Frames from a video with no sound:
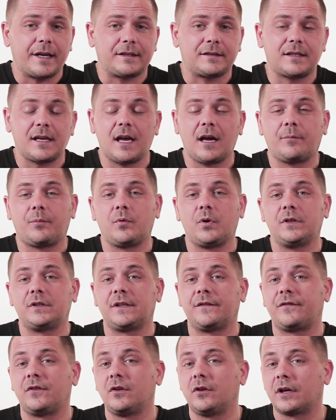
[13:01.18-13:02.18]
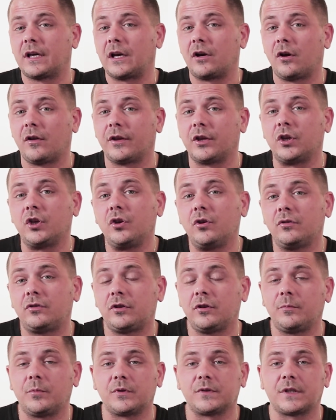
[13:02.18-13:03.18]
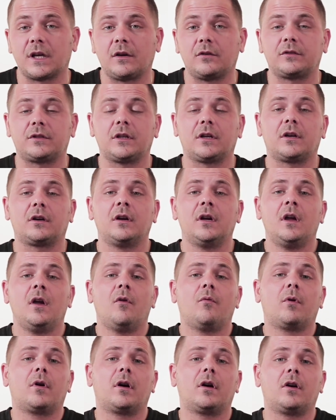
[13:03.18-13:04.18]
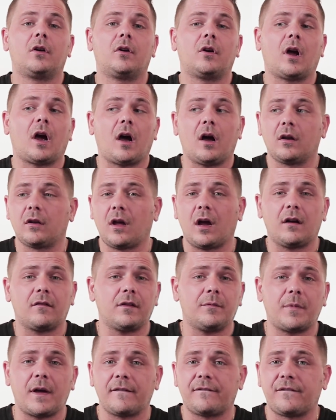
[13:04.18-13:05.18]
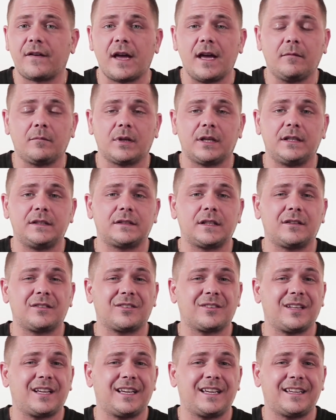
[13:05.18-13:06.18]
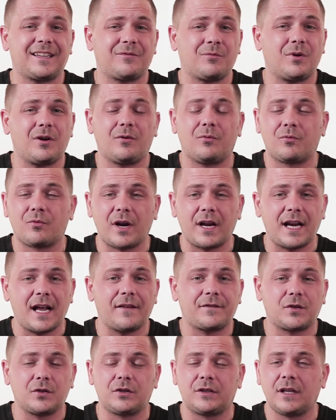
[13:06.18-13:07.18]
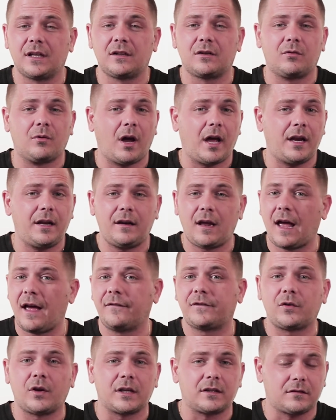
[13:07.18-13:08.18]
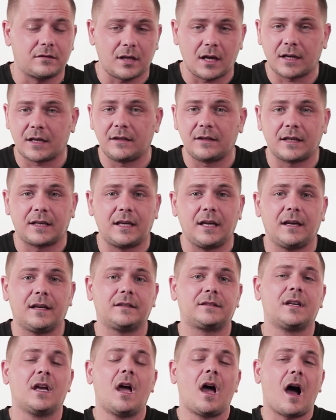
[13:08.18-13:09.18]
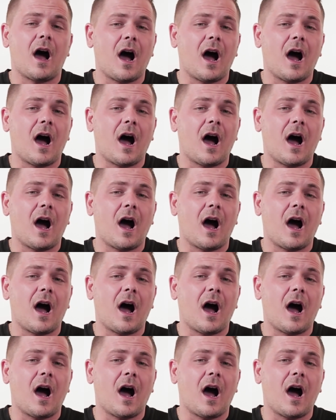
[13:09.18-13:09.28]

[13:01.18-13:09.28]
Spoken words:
example is if you look at all the YouTubers out there where a lot of them have families and they're like, well, right after dinner, right after I tuck in the kids,